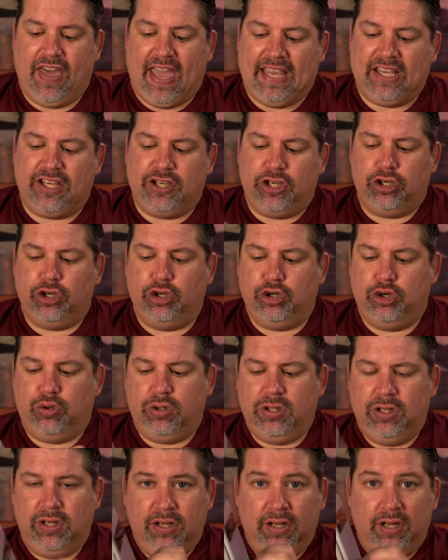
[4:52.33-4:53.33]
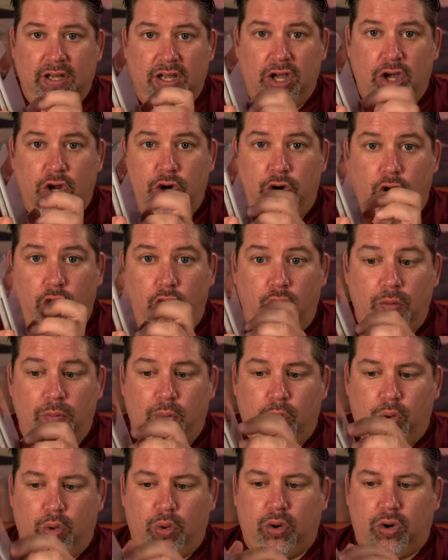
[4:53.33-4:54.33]
Thank you. No
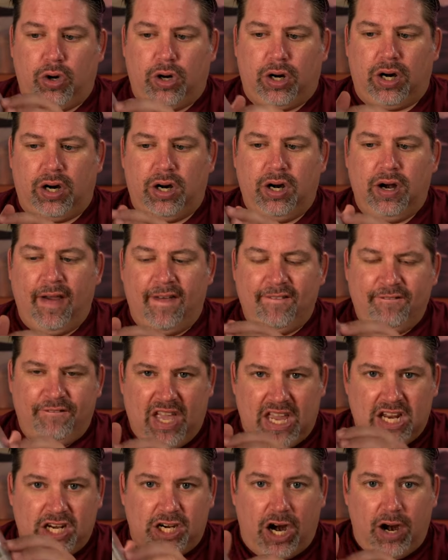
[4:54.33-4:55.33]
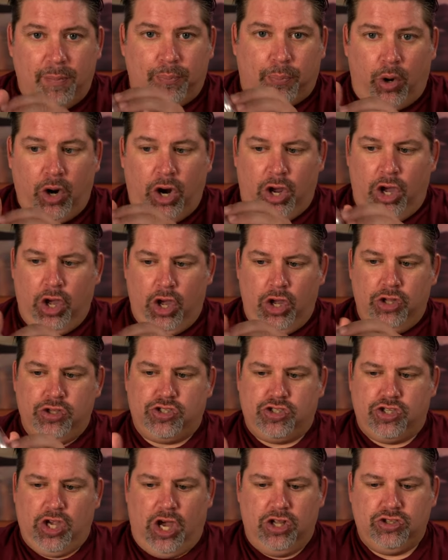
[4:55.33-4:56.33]
more
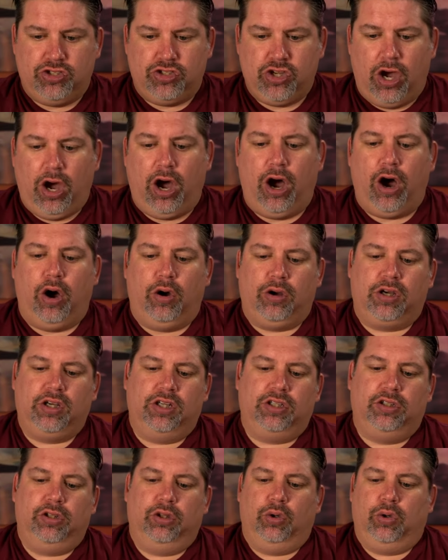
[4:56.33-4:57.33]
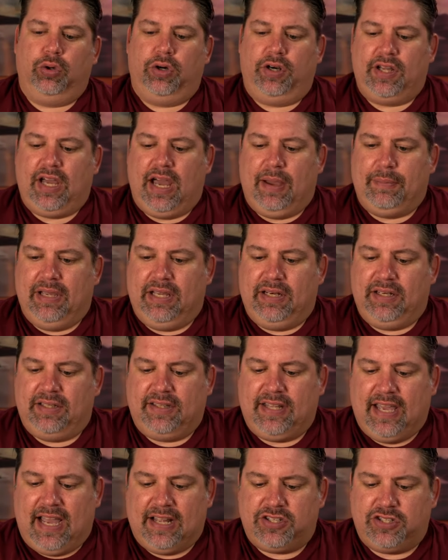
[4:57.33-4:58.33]
fingerprints. oh, good lord. I mean,
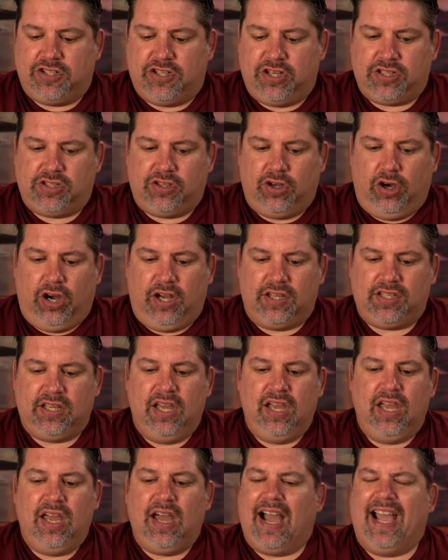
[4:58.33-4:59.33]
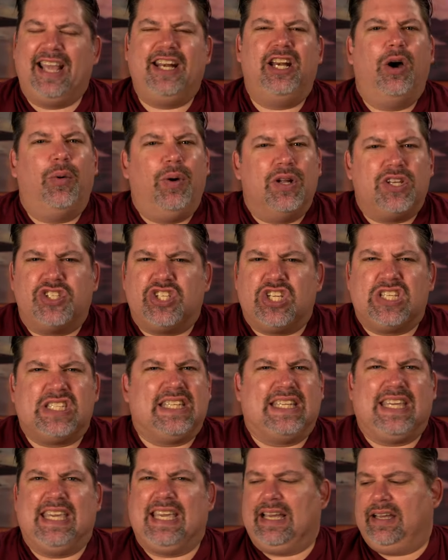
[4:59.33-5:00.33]
that's just awesome. I know it's just
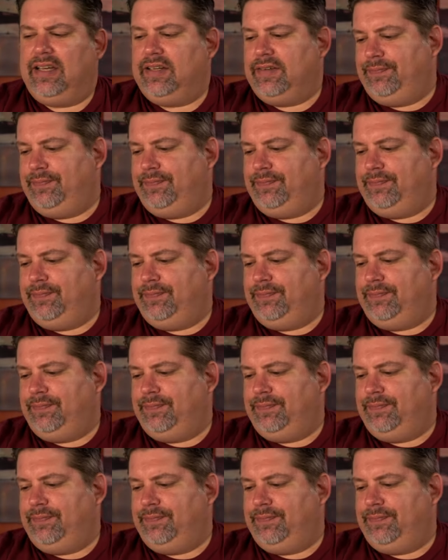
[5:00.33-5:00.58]
a